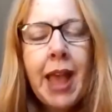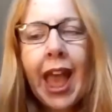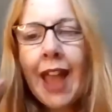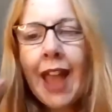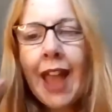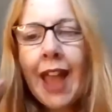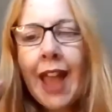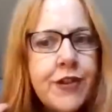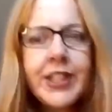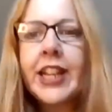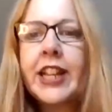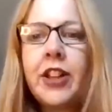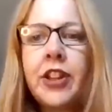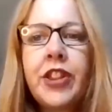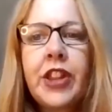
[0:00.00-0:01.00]
Every
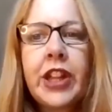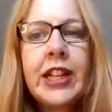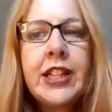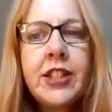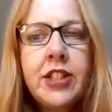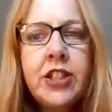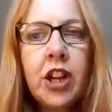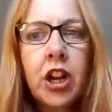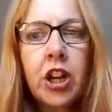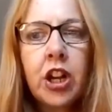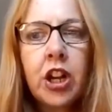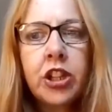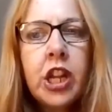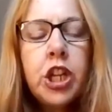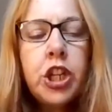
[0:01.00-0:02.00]
single thing is
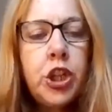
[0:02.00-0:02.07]
done.